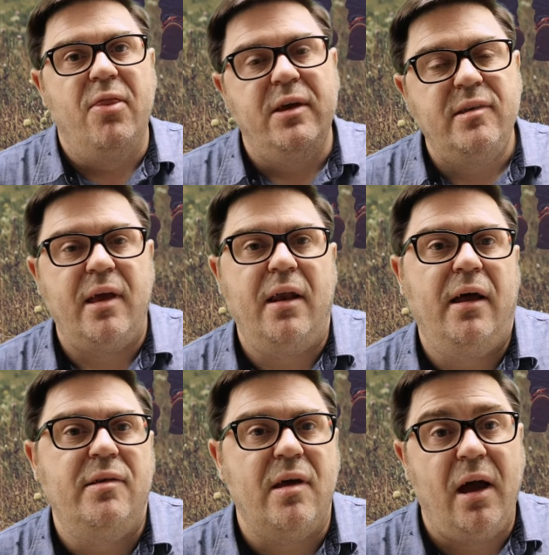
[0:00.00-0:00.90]
These
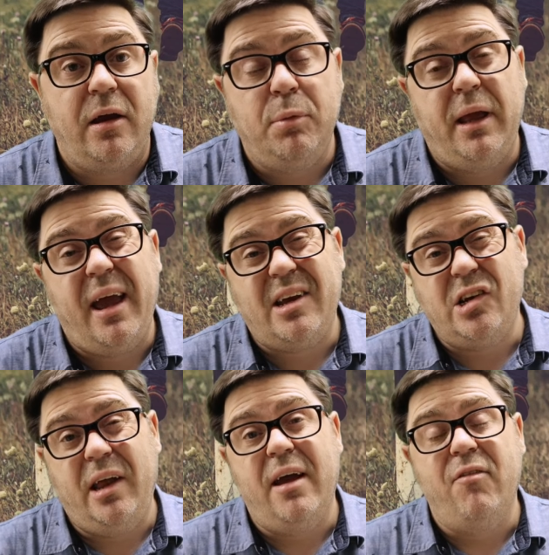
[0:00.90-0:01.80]
candidates arguably
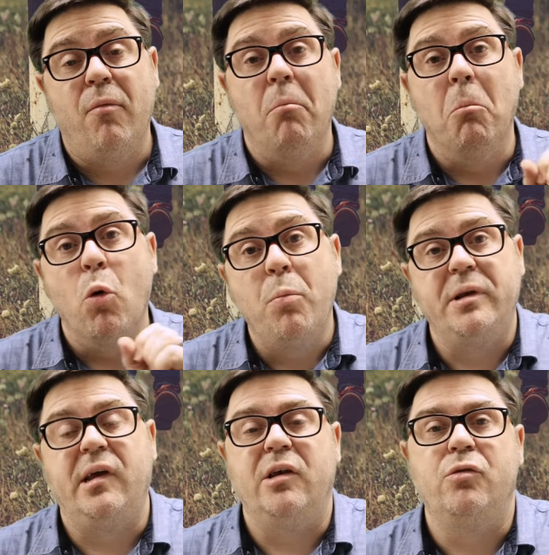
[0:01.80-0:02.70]
actually have more
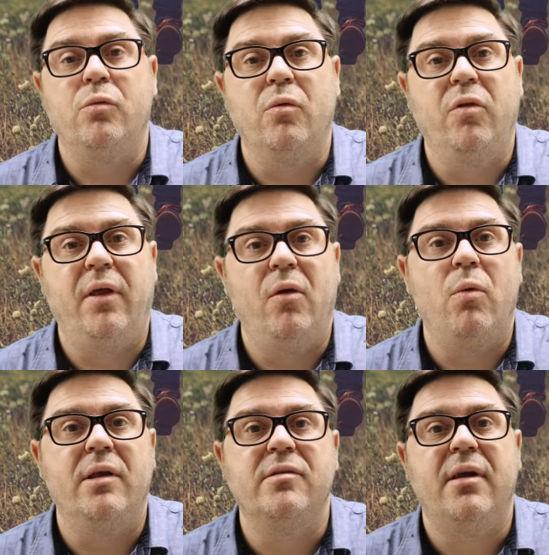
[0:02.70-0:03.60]
potential than the
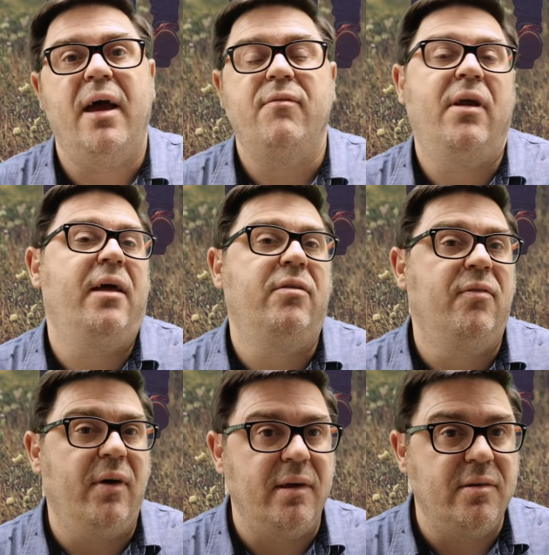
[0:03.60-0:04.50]
ones that haven't had to
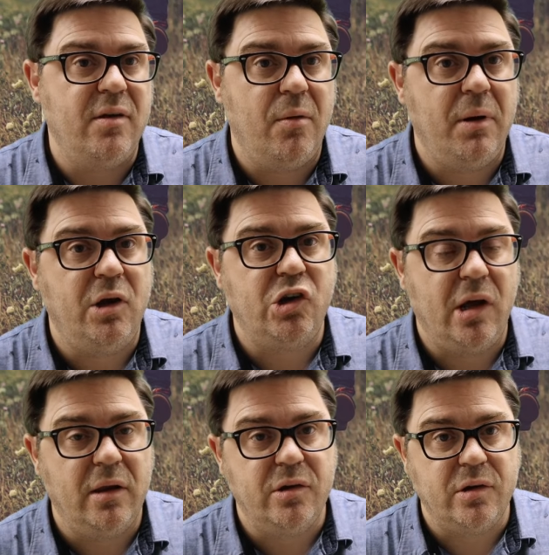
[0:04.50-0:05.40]
face so many
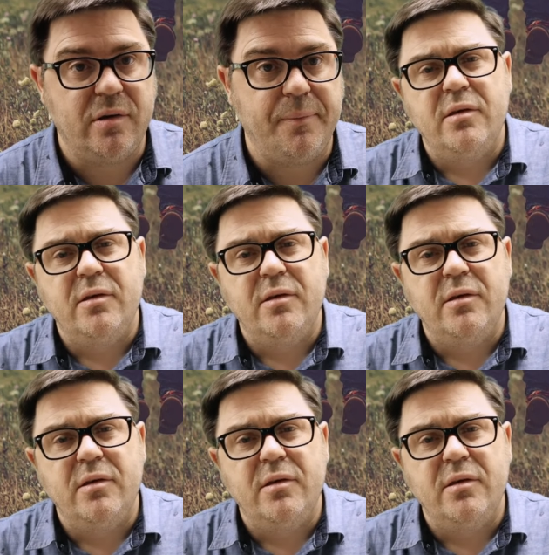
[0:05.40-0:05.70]
challenges.